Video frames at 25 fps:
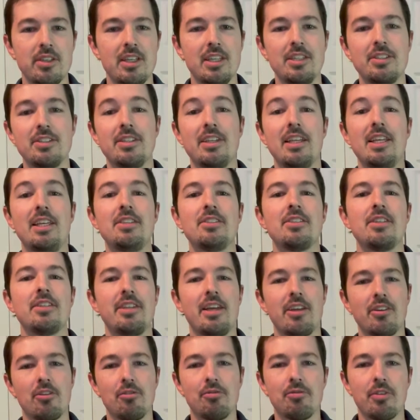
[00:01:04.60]
is an
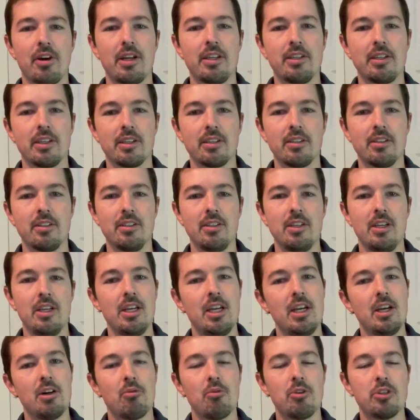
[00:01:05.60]
incidental finding,
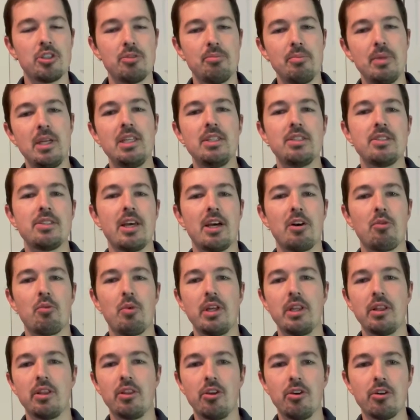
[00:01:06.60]
which means that
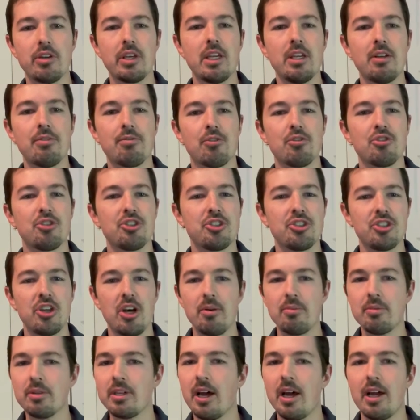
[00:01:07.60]
when looking for
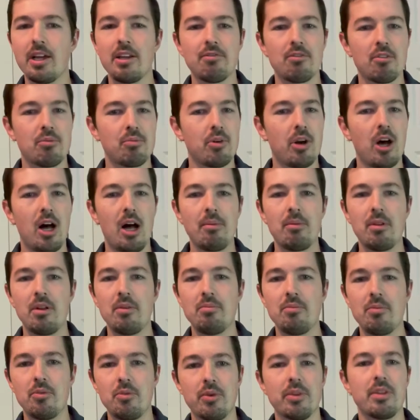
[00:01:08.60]
some kind of a
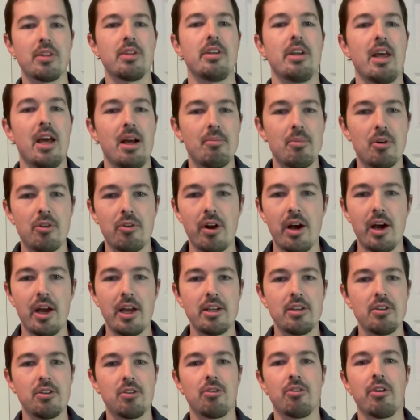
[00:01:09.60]
problem with an
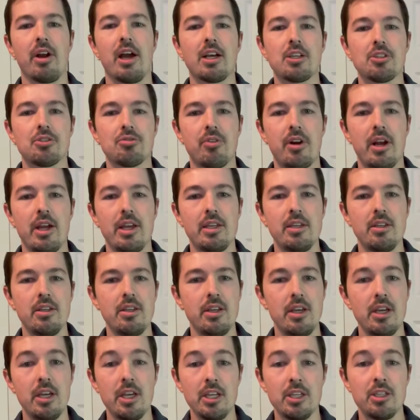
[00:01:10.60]
MRI or X-ray,
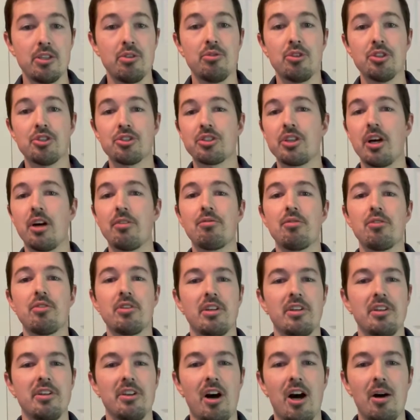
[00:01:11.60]
you discover an
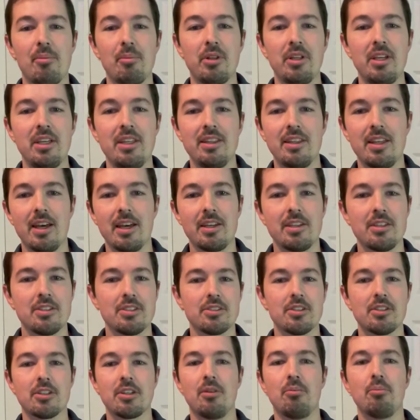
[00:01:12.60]
anomaly that is
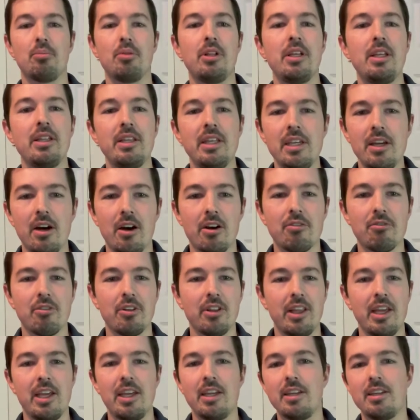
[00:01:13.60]
completely
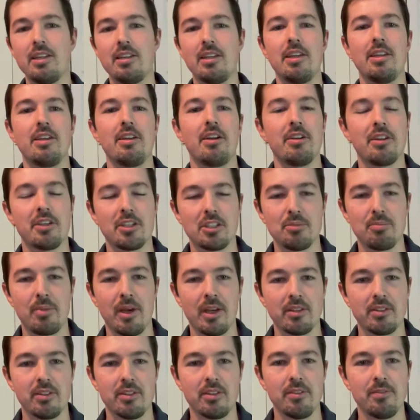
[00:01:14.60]
unrelated and
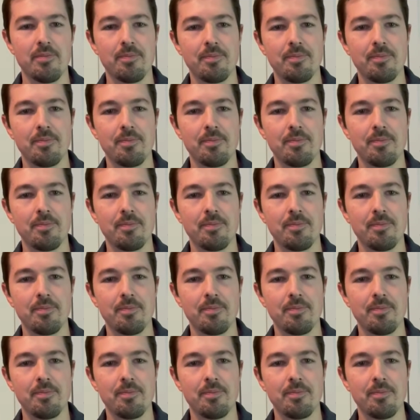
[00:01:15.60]
unexpected.